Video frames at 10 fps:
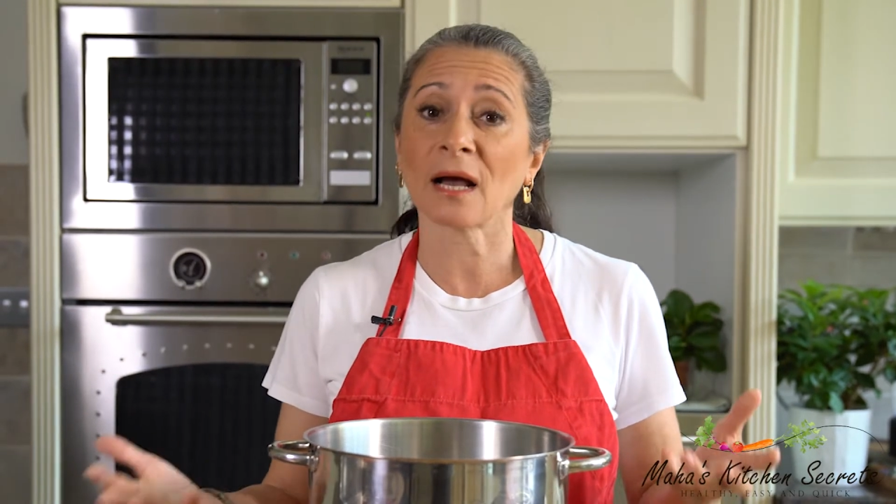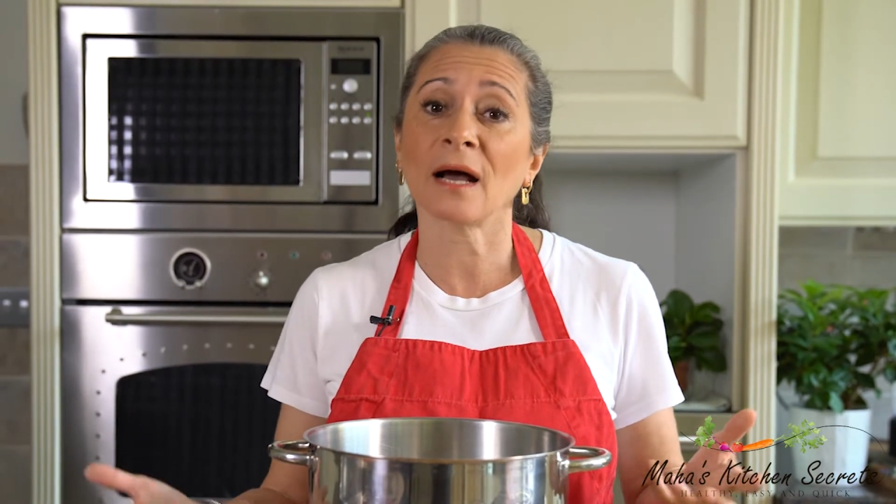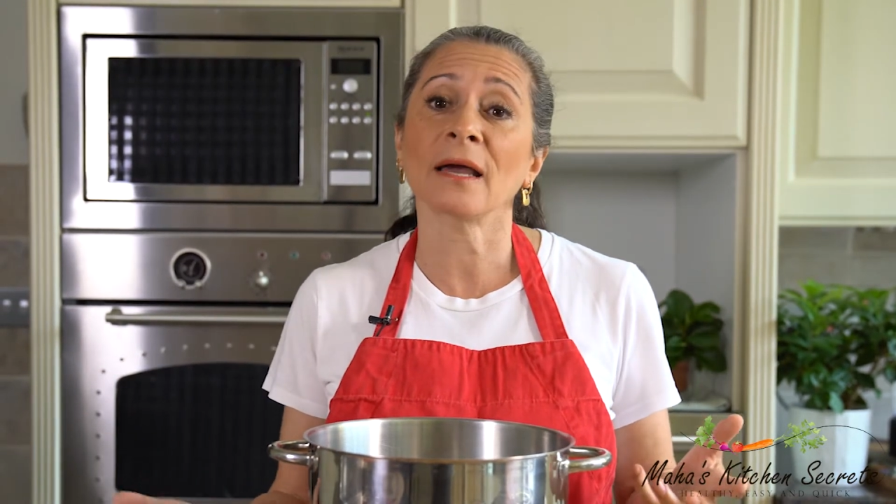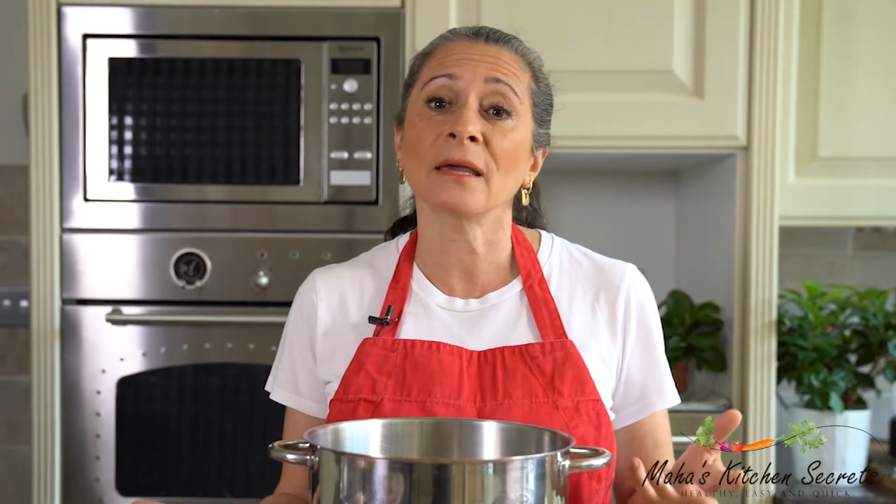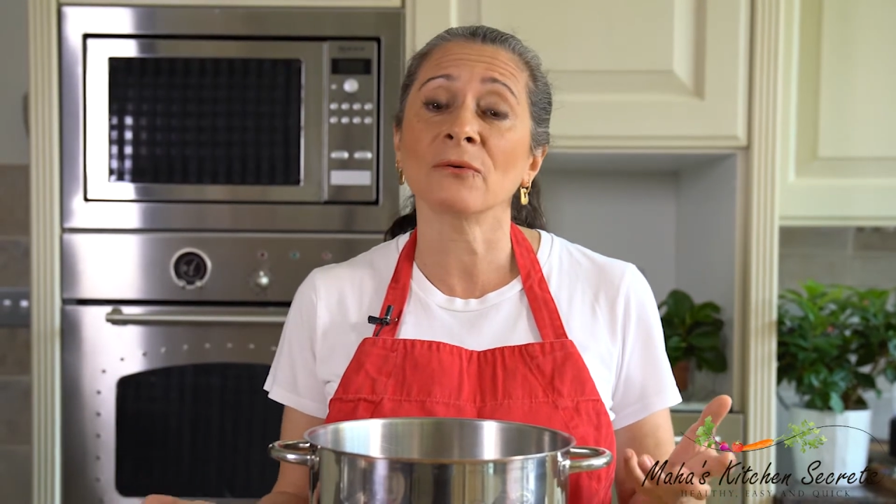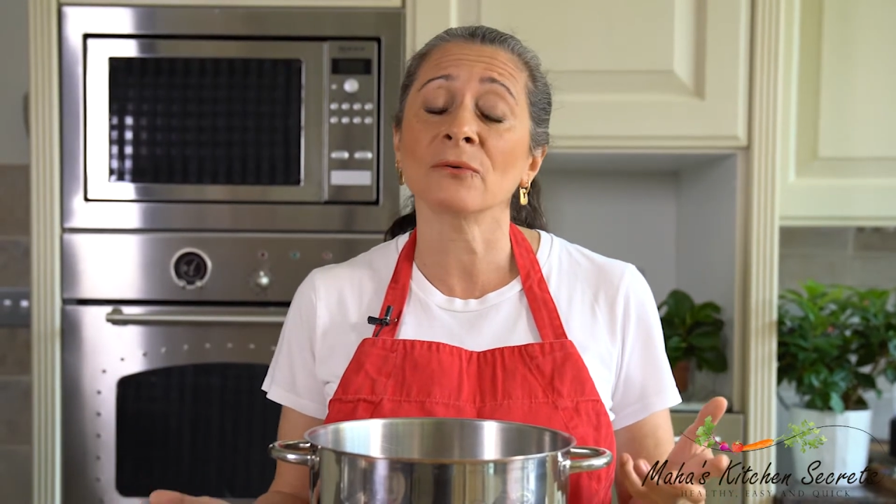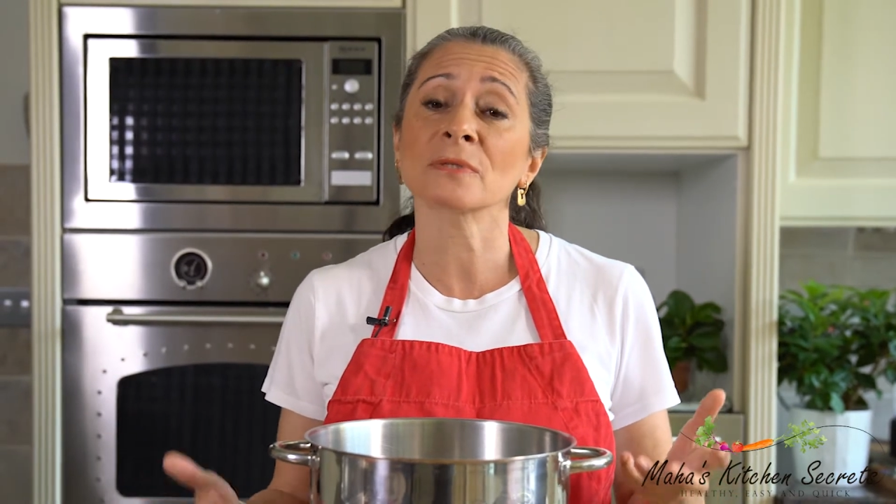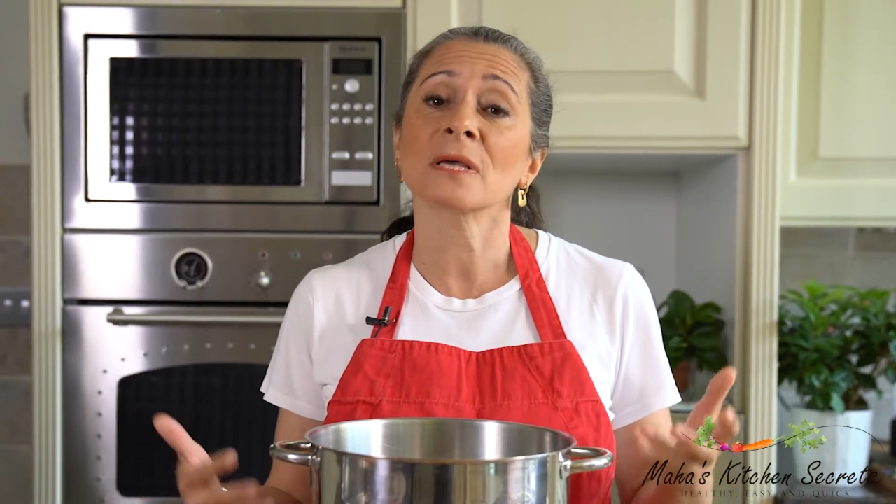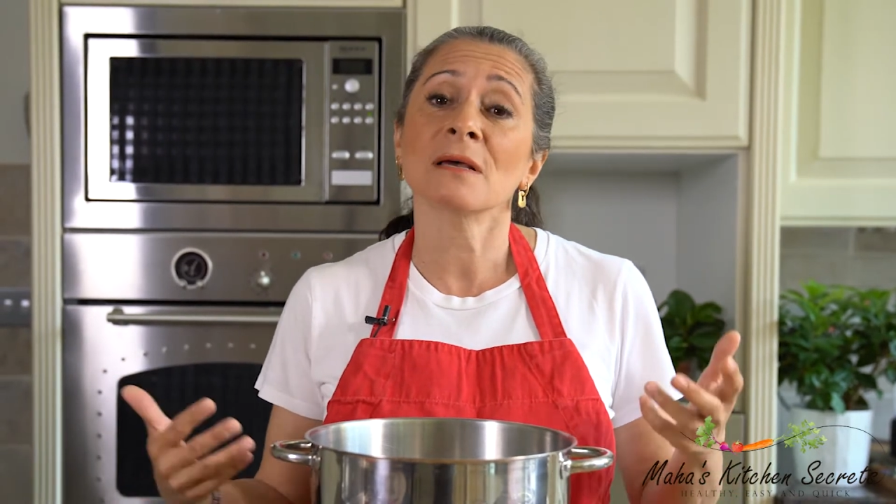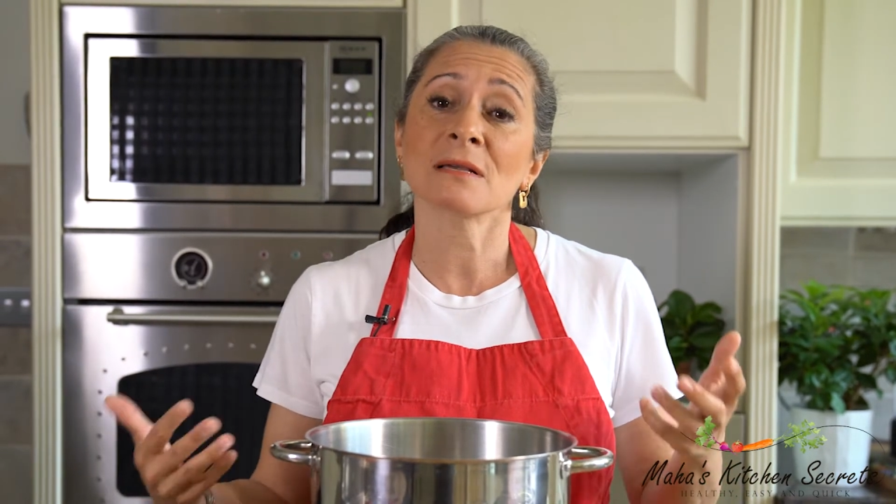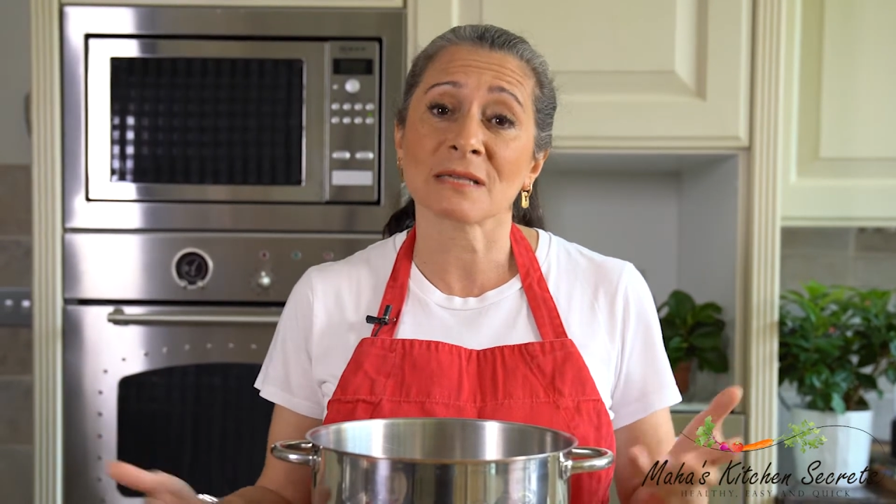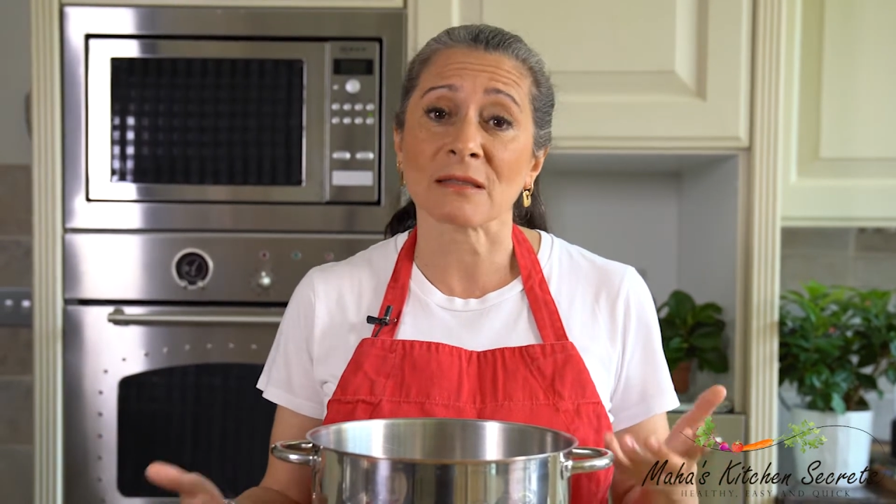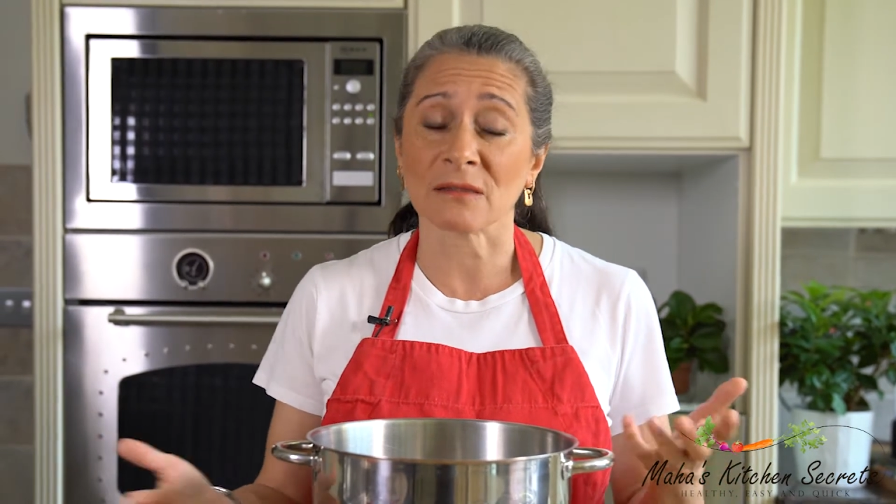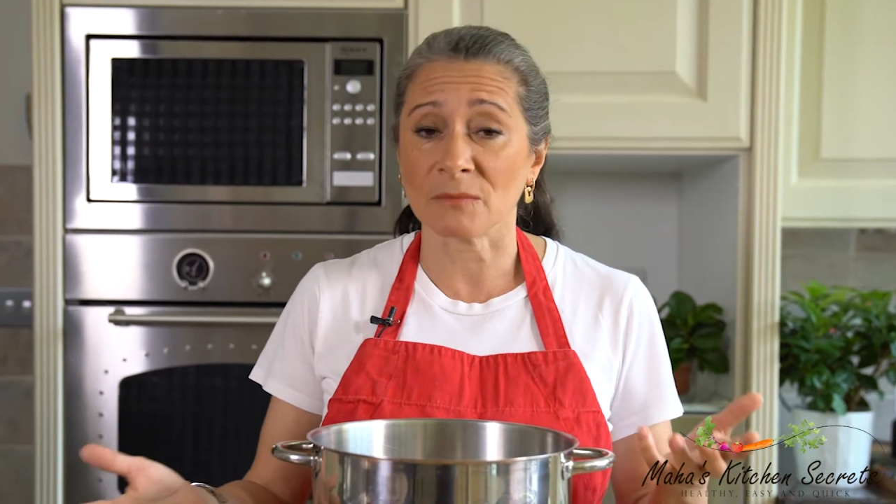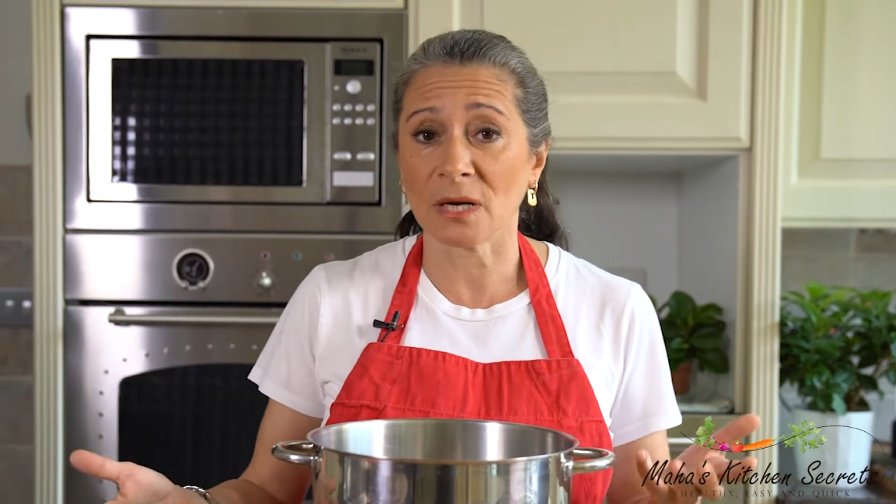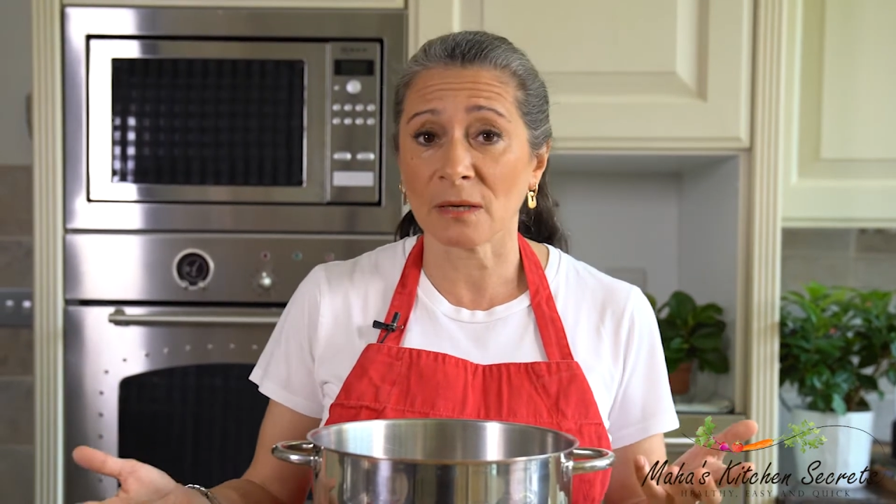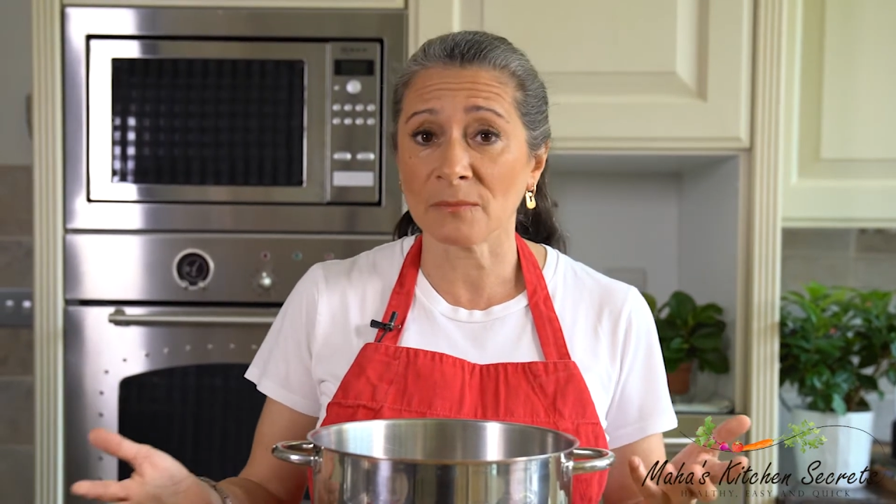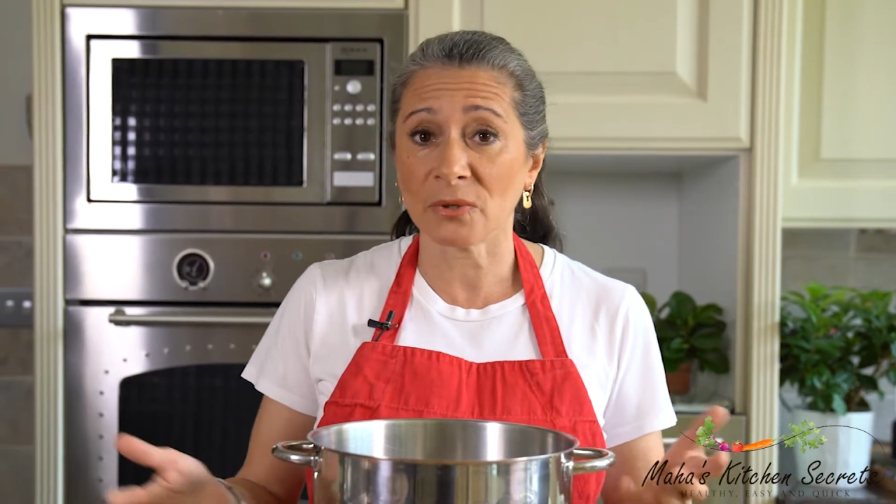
I use xanthan gum.